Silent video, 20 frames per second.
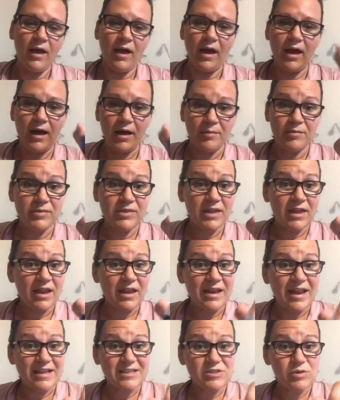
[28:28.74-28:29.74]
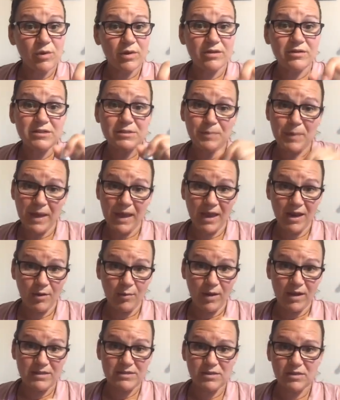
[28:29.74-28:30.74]
The next oil is
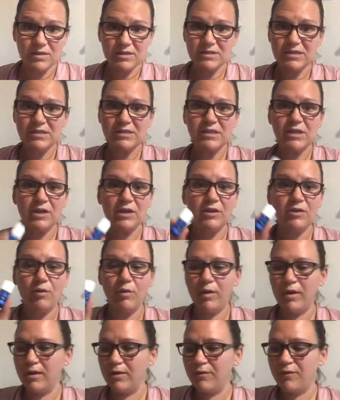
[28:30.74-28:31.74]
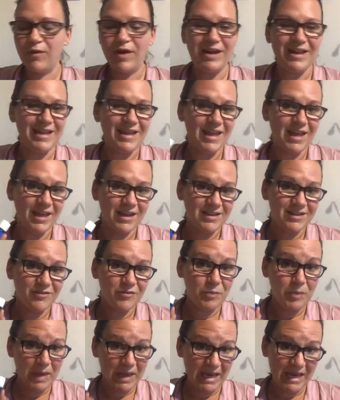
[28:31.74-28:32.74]
Panaway. So this is a good oil for any kind
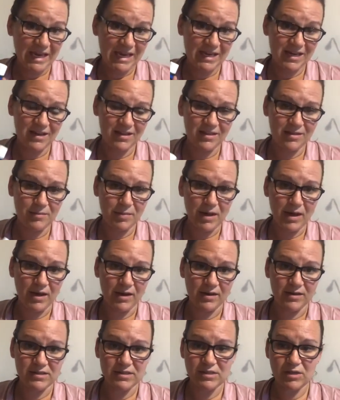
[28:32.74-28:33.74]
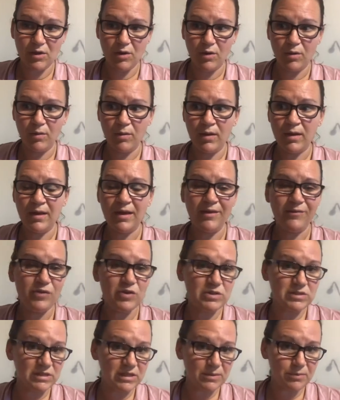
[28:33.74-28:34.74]
of pain in the body. So if
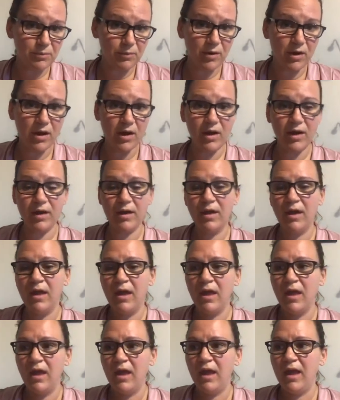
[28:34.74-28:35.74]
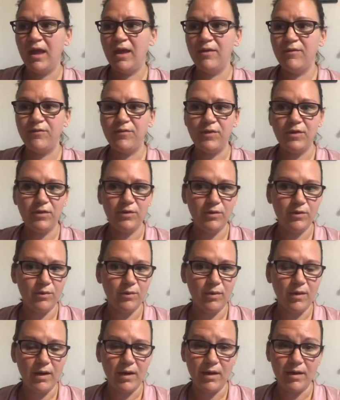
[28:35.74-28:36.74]
you sleep wrong, if
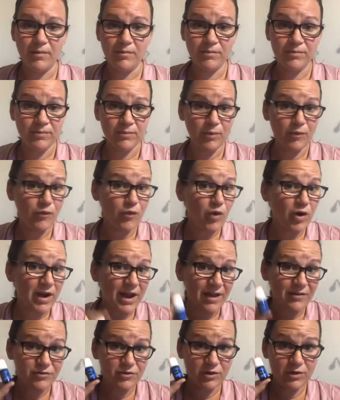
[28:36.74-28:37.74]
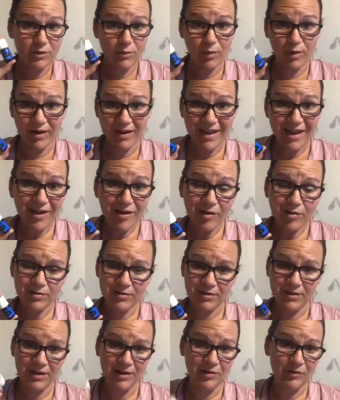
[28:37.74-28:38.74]
you before and after you work
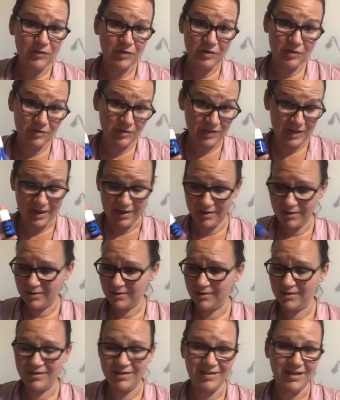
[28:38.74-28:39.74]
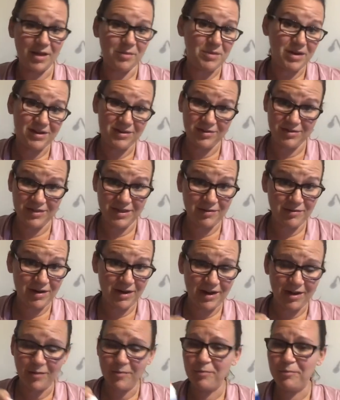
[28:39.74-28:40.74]
out, you know, if you're doing that, I'm not doing that
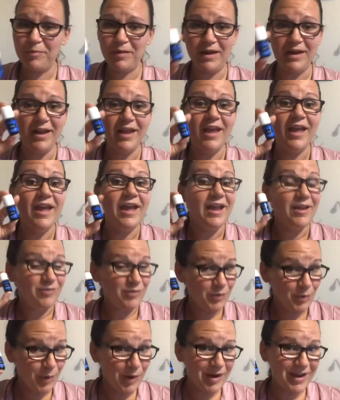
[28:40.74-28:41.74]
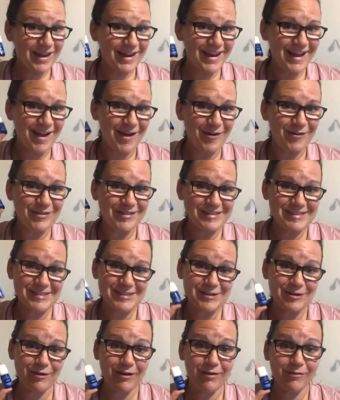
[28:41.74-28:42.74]
right now, but if you're working out, this
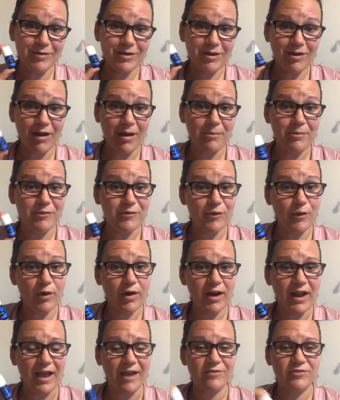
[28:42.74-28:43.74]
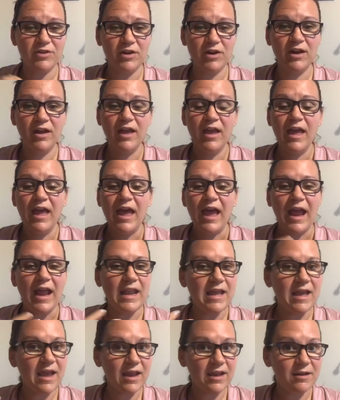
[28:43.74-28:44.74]
is a great one to grab before and after
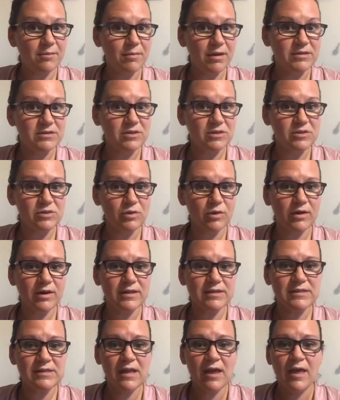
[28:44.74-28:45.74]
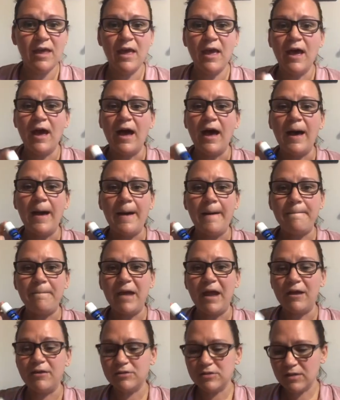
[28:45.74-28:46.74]
any kind of muscle soreness. I
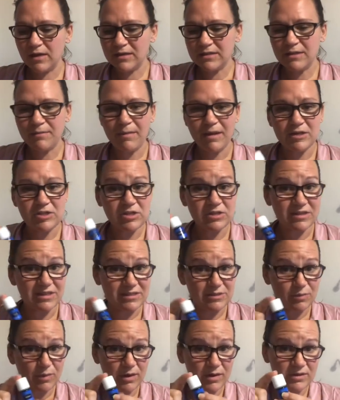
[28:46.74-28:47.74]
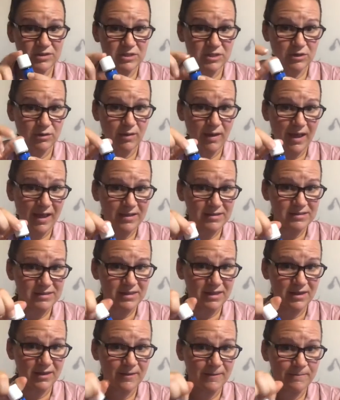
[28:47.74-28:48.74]
also like to mention this one too has
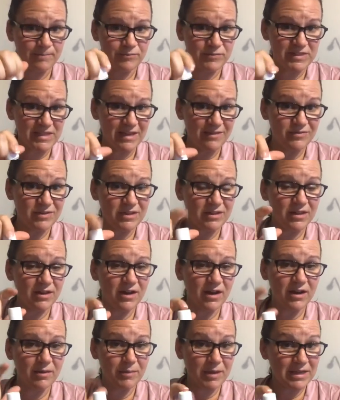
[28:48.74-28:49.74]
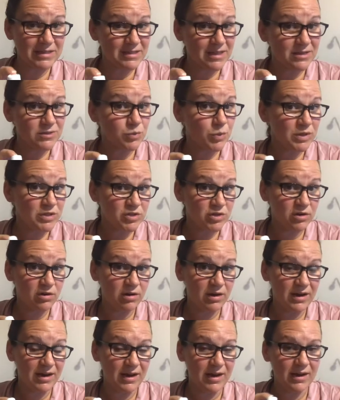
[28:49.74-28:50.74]
the safety lid on it because it has
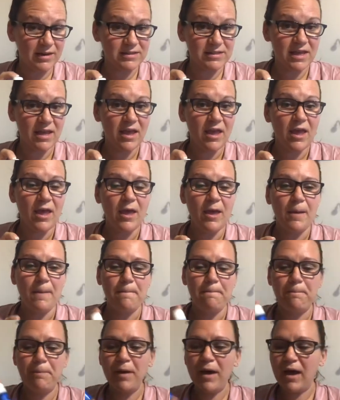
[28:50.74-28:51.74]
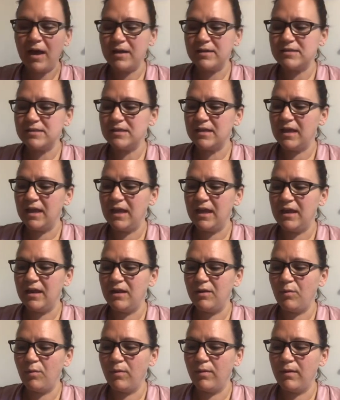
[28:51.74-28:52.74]
wintergreen in it, but
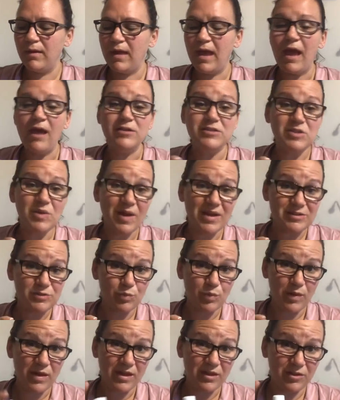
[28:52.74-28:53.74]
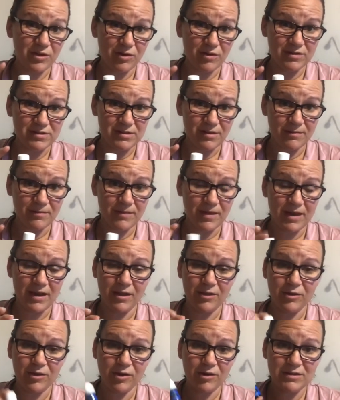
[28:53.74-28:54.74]
it also has helichrysum, and
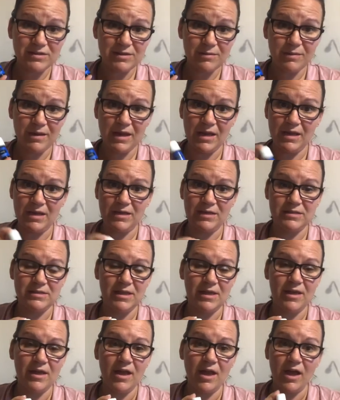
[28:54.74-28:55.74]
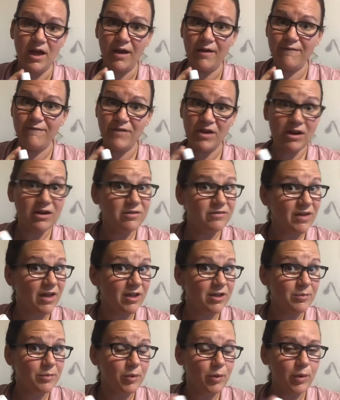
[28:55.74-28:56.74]
helichrysum is a very
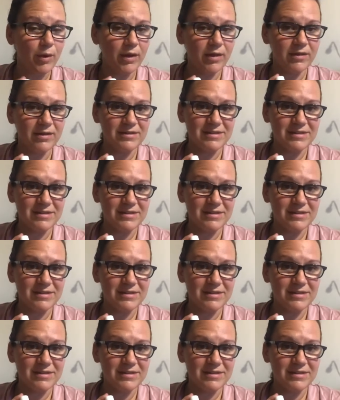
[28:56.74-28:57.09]
valuable oil.